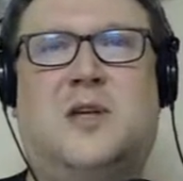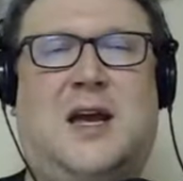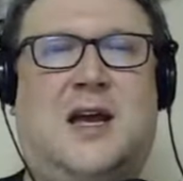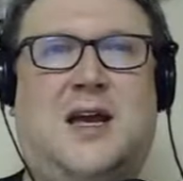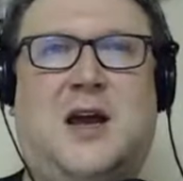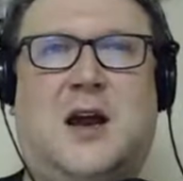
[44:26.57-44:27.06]

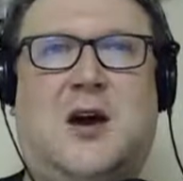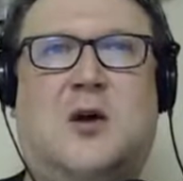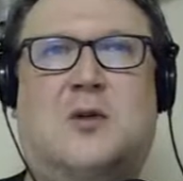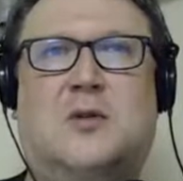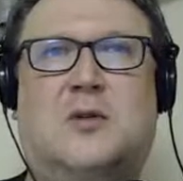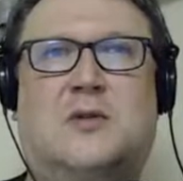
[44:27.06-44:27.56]
taking
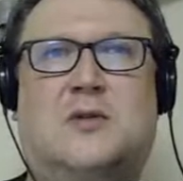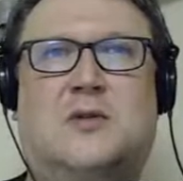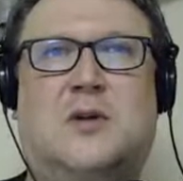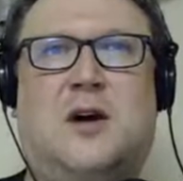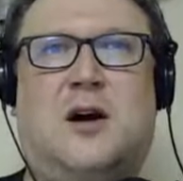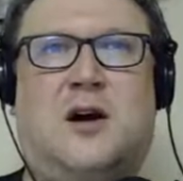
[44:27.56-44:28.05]
out
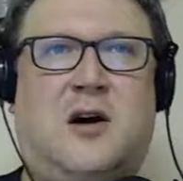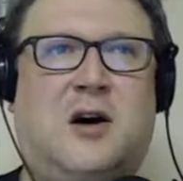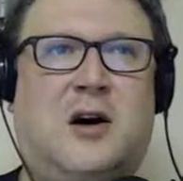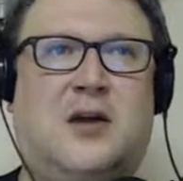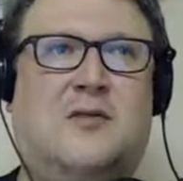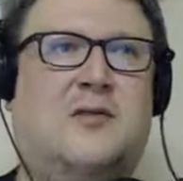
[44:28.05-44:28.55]

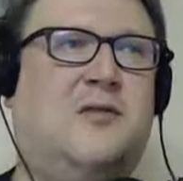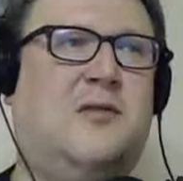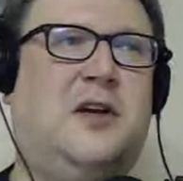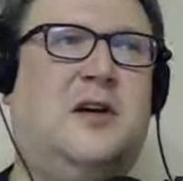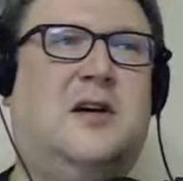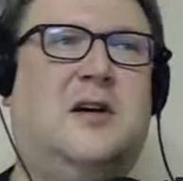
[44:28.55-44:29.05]
Han
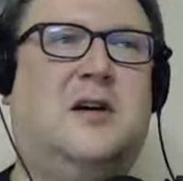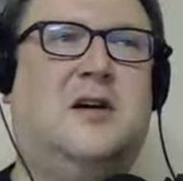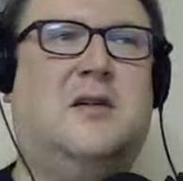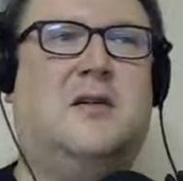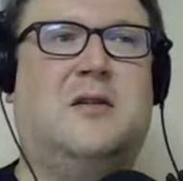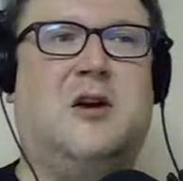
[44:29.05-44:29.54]

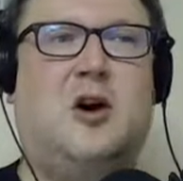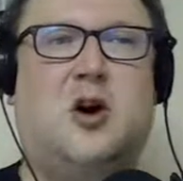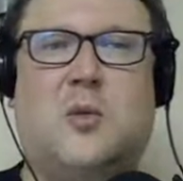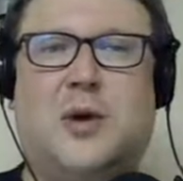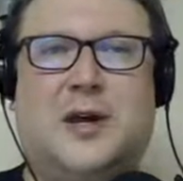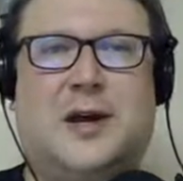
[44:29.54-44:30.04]
via
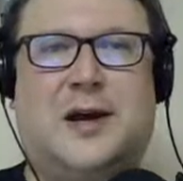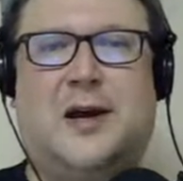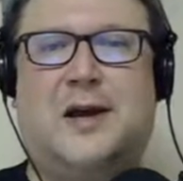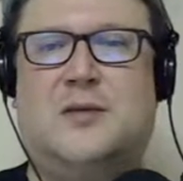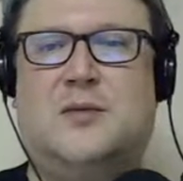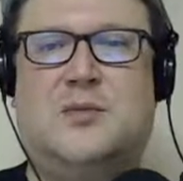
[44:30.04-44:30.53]

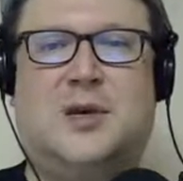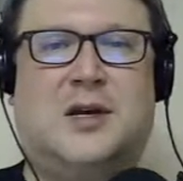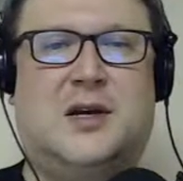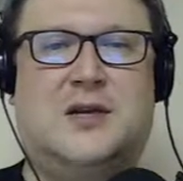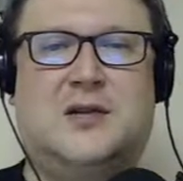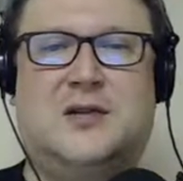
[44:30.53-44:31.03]
carbonite
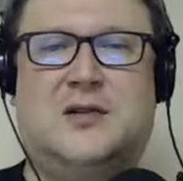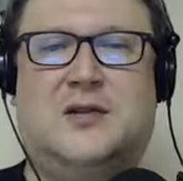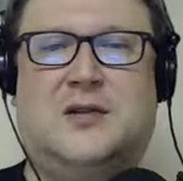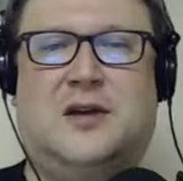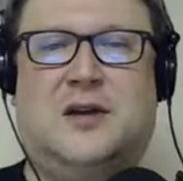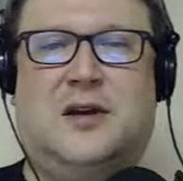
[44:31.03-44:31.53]
because
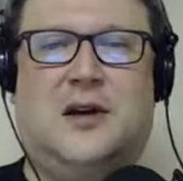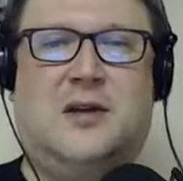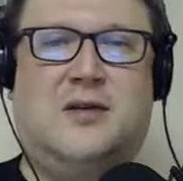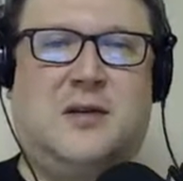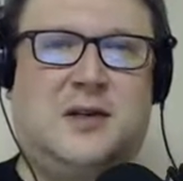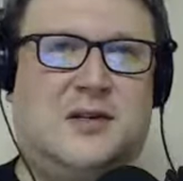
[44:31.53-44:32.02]

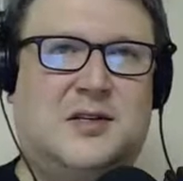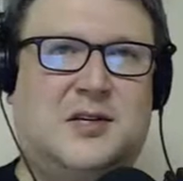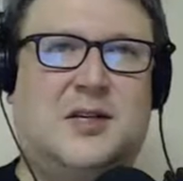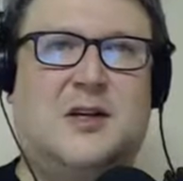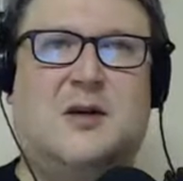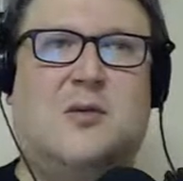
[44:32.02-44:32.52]
and
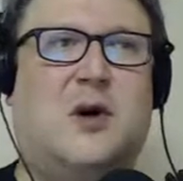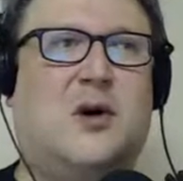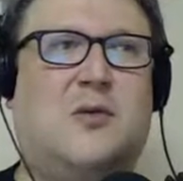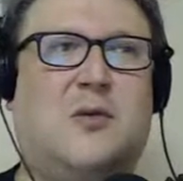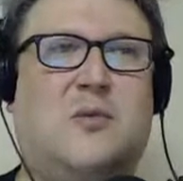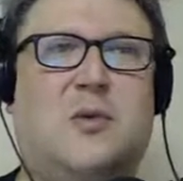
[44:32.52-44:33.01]
sending him
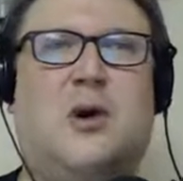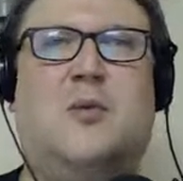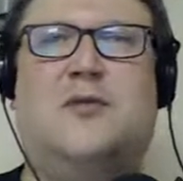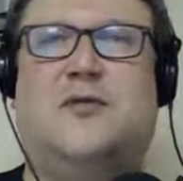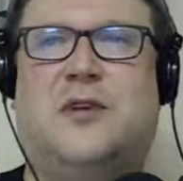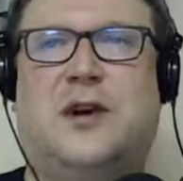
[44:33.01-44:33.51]
on with
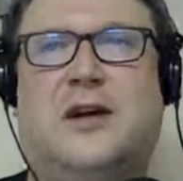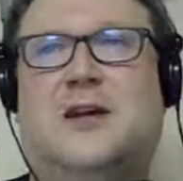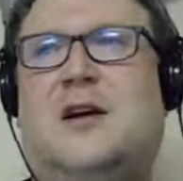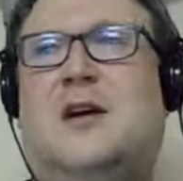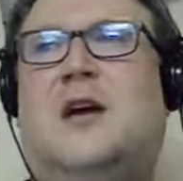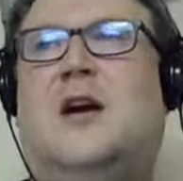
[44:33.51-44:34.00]
Boba
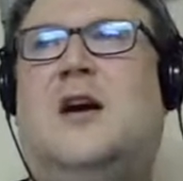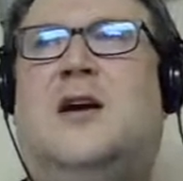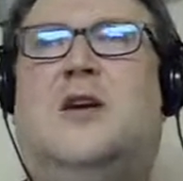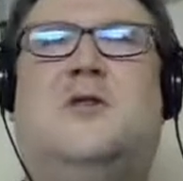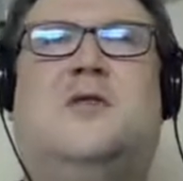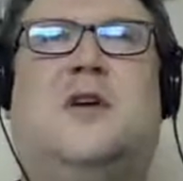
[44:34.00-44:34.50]
Fett.
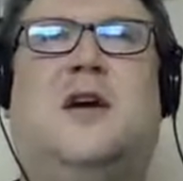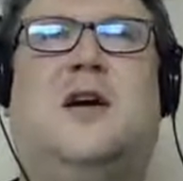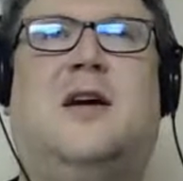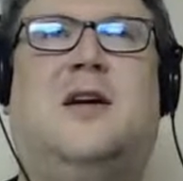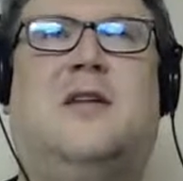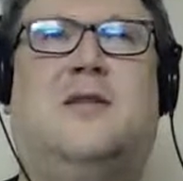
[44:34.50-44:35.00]
You've
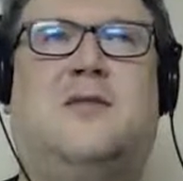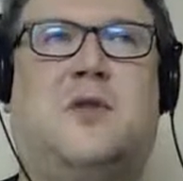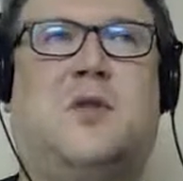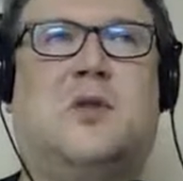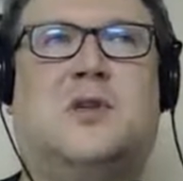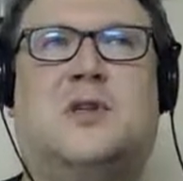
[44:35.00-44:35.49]
got, of
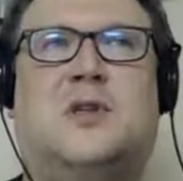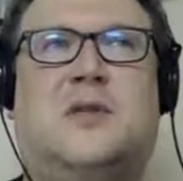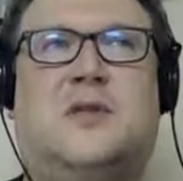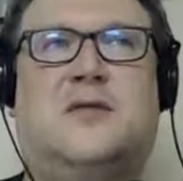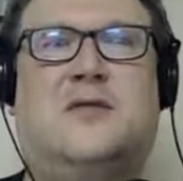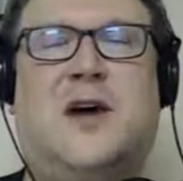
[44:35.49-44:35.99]
course,
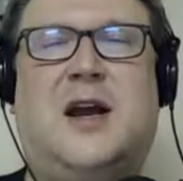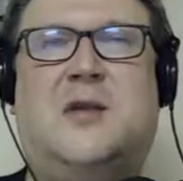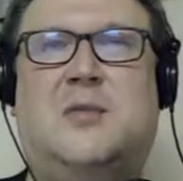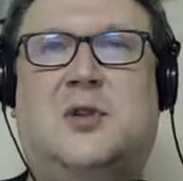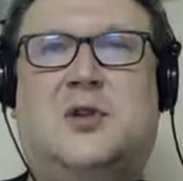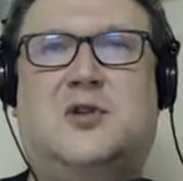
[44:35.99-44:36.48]
the
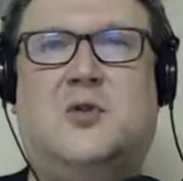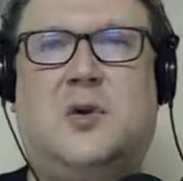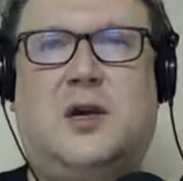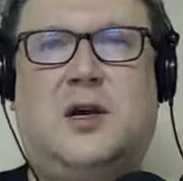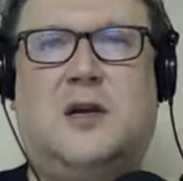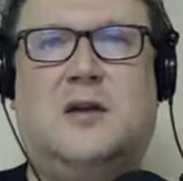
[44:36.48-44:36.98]
fight
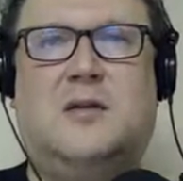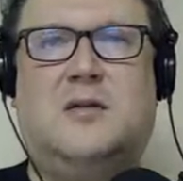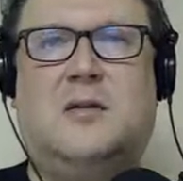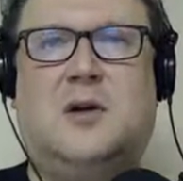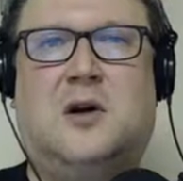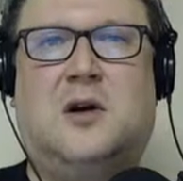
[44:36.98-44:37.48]

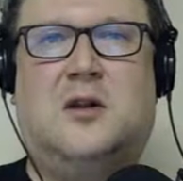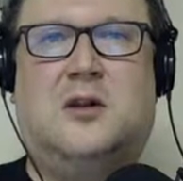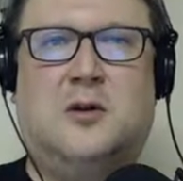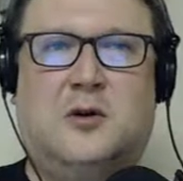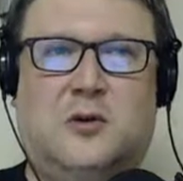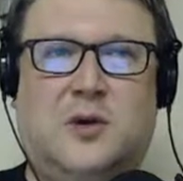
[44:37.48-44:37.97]
between
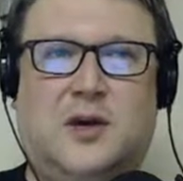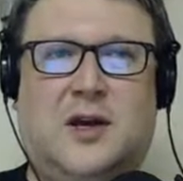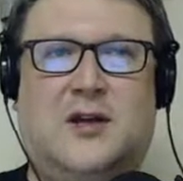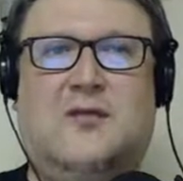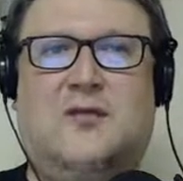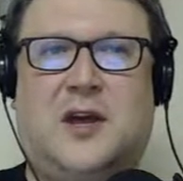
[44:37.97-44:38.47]
Luke
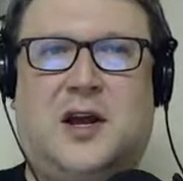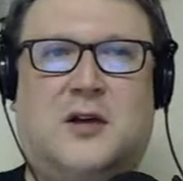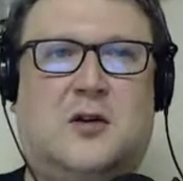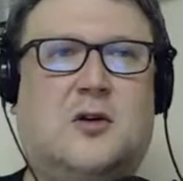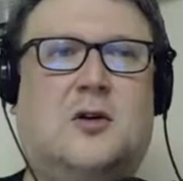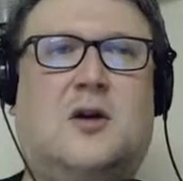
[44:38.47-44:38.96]
and
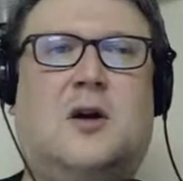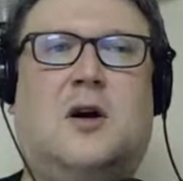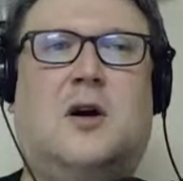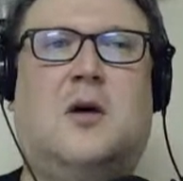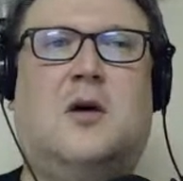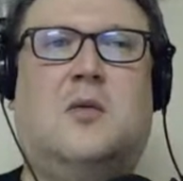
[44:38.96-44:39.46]
Vader,
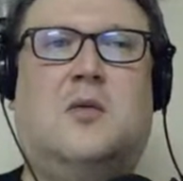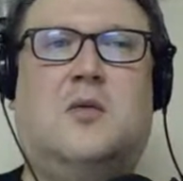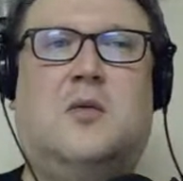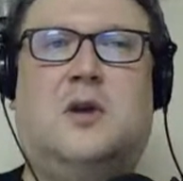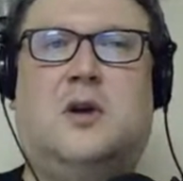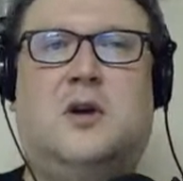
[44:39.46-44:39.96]

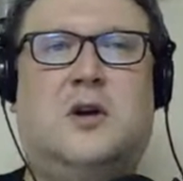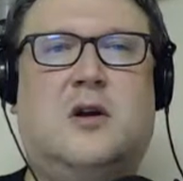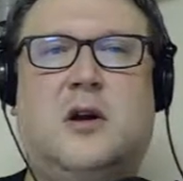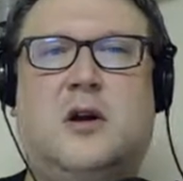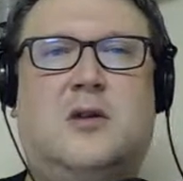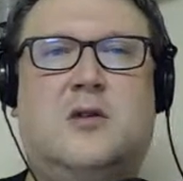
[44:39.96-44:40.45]

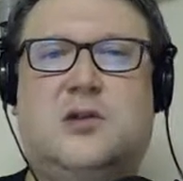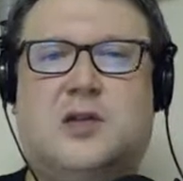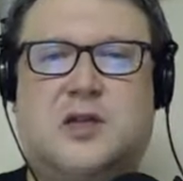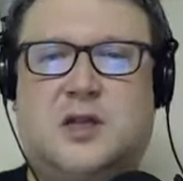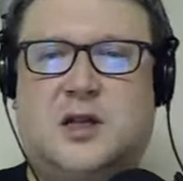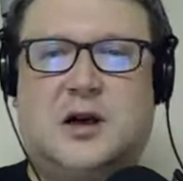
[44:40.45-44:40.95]
and there's
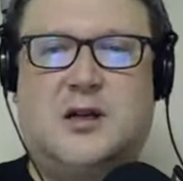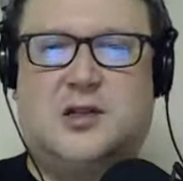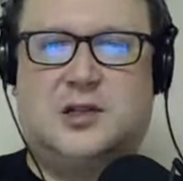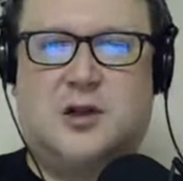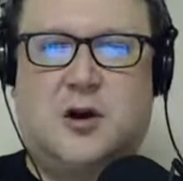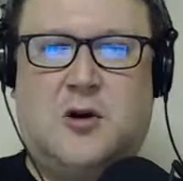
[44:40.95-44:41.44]
just a lot
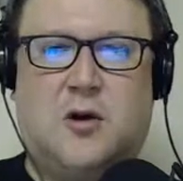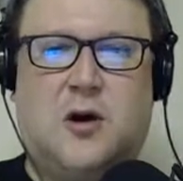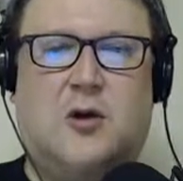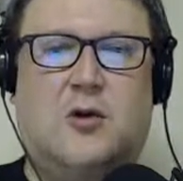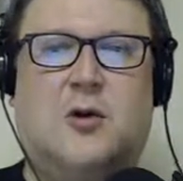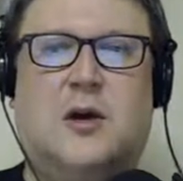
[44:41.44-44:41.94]
of
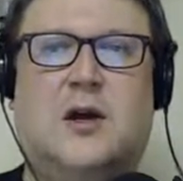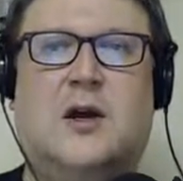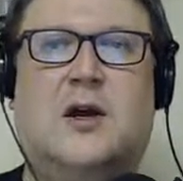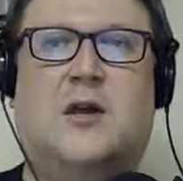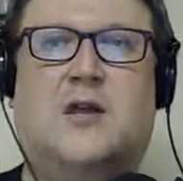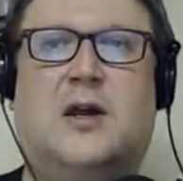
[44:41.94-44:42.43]
sorrow
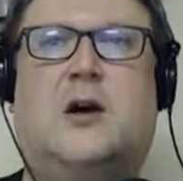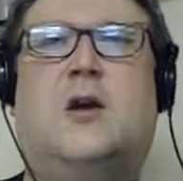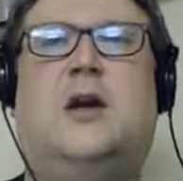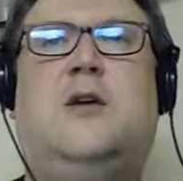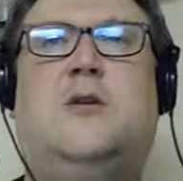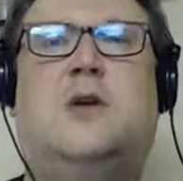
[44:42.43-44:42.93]
that
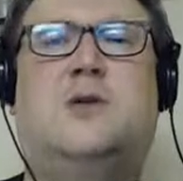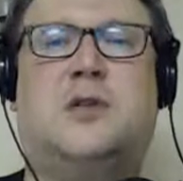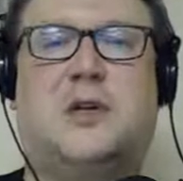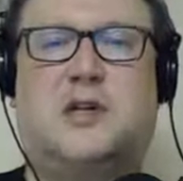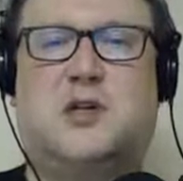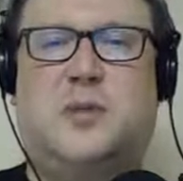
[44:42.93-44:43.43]
our
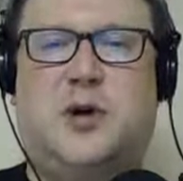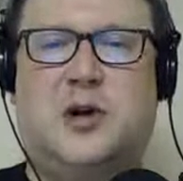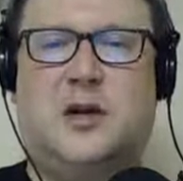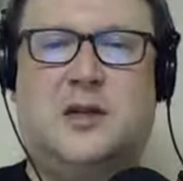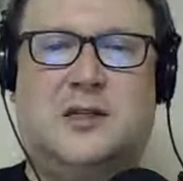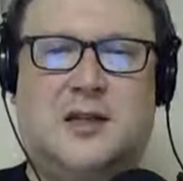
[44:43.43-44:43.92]
heroes
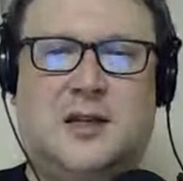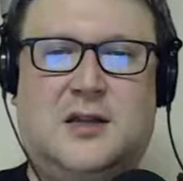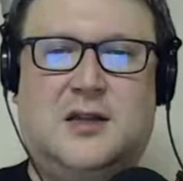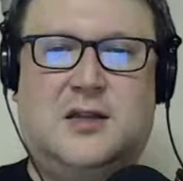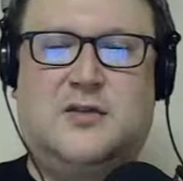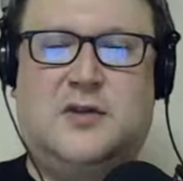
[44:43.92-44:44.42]
experience
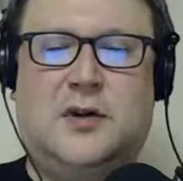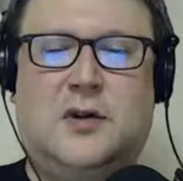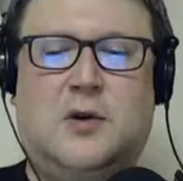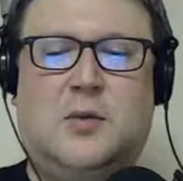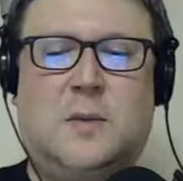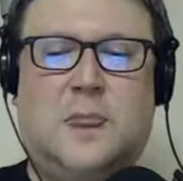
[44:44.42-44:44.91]
in this
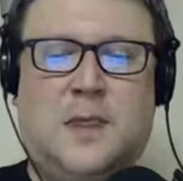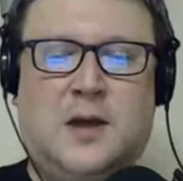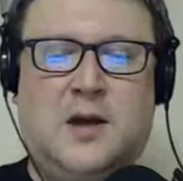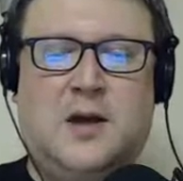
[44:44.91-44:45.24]
film.